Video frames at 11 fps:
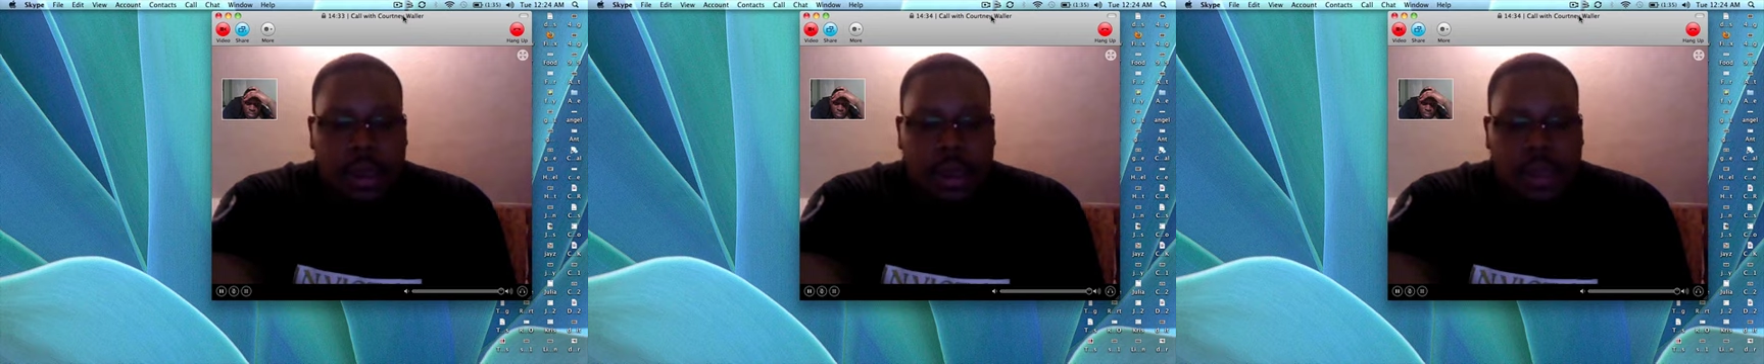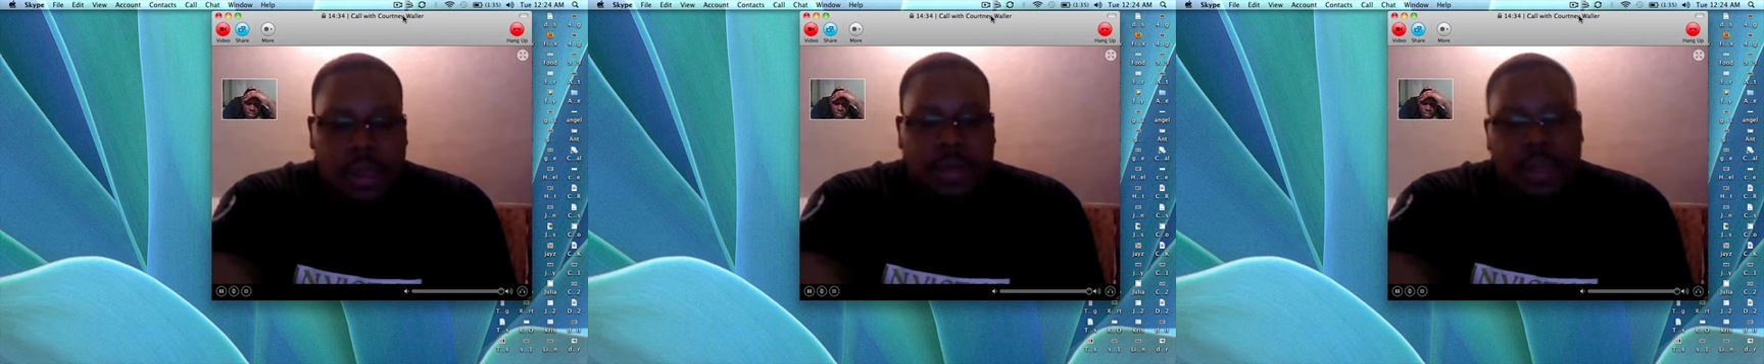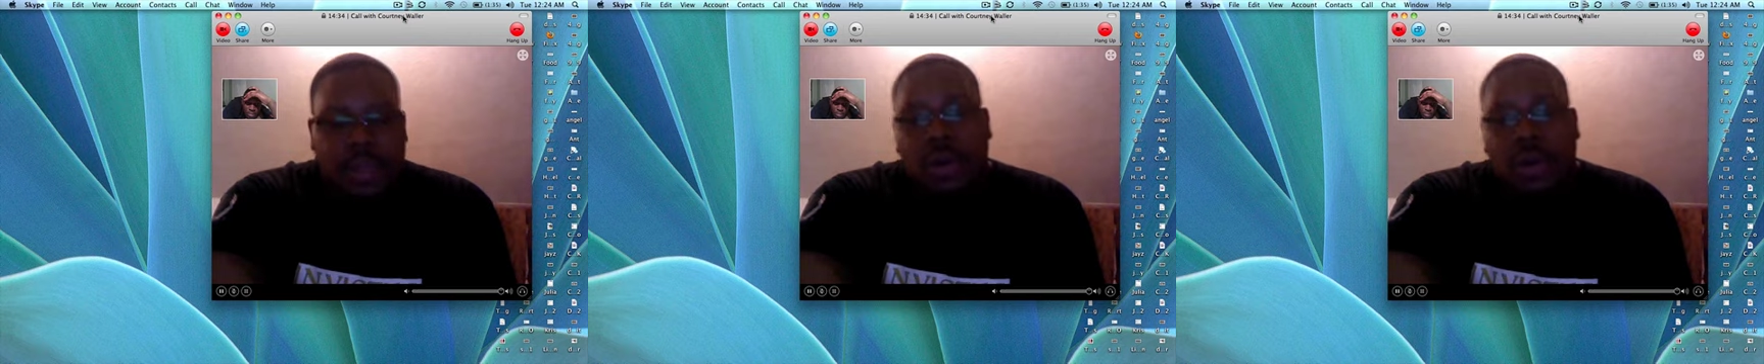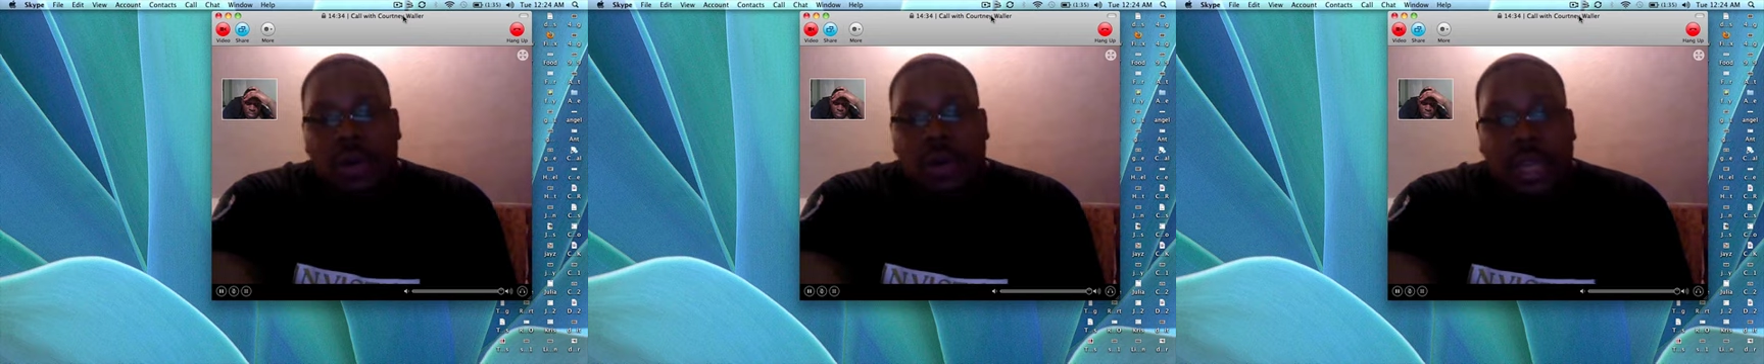even though they can
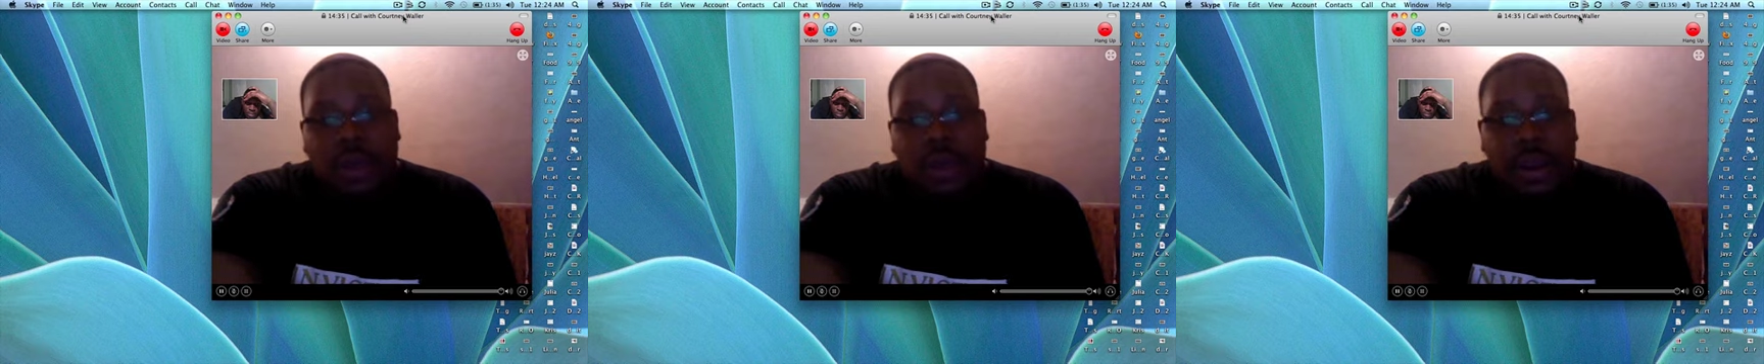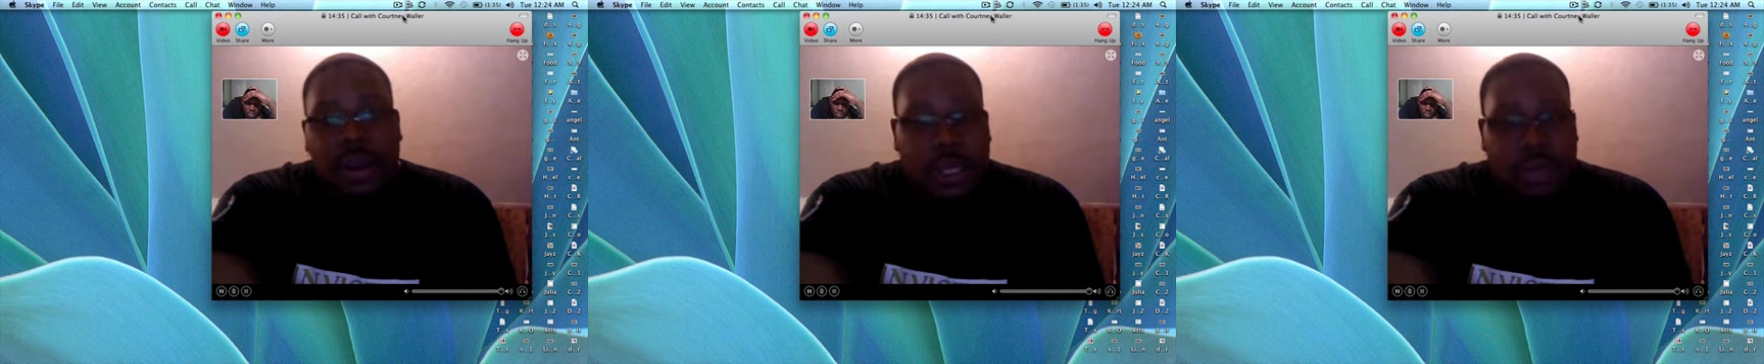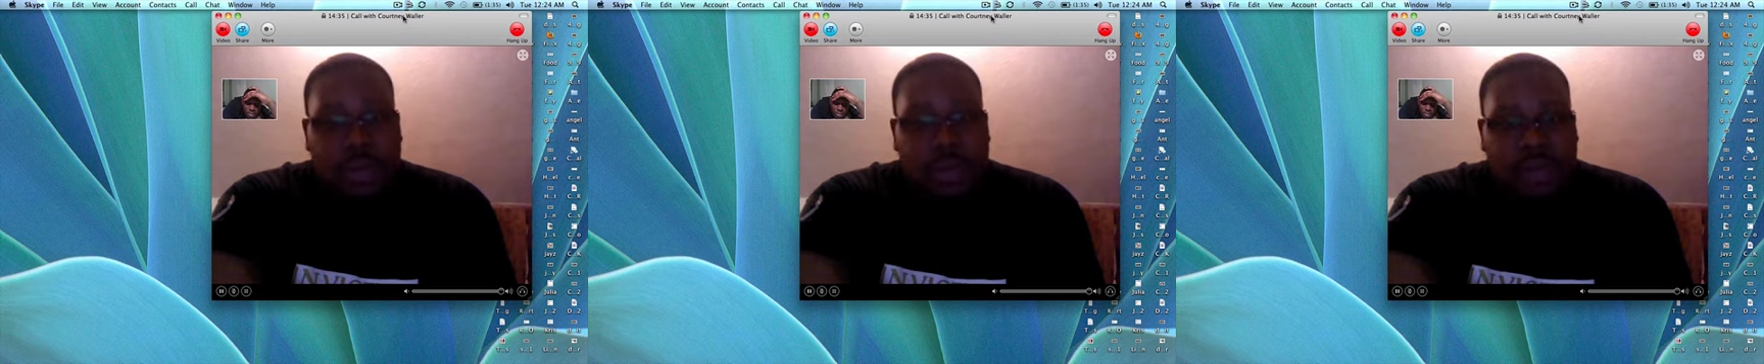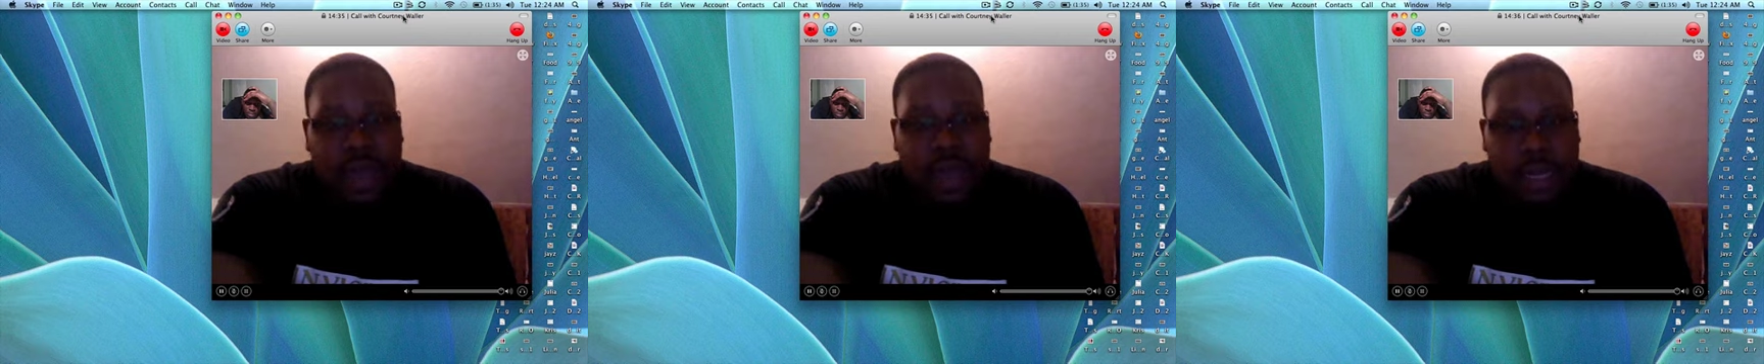go into Leviair extremely
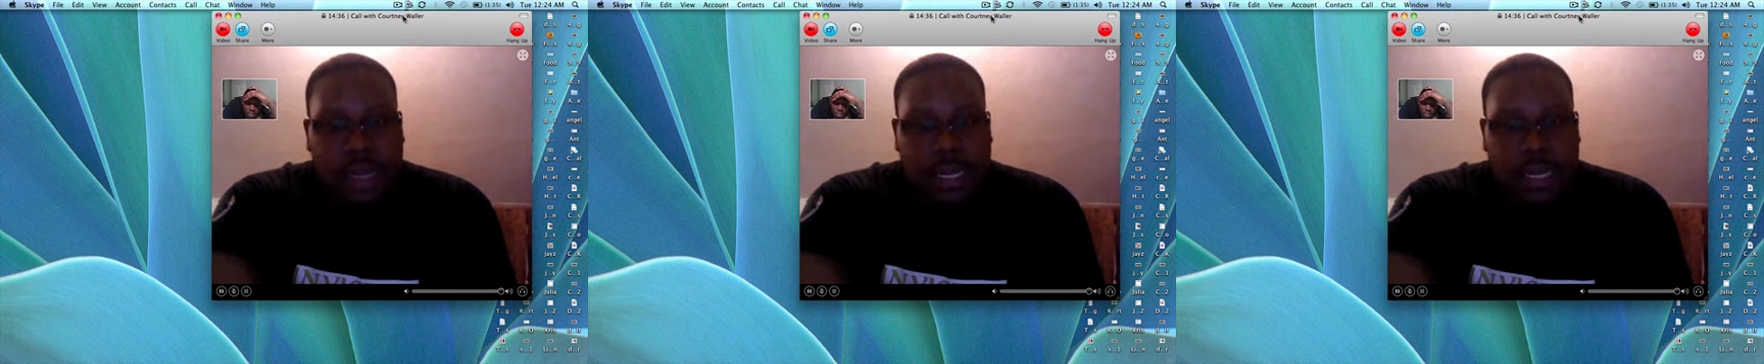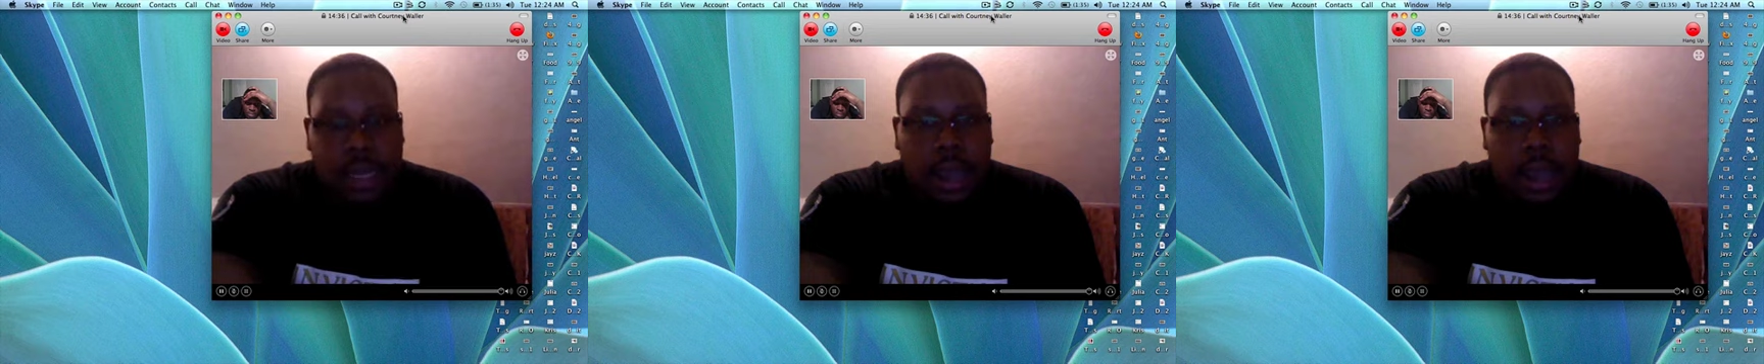fast,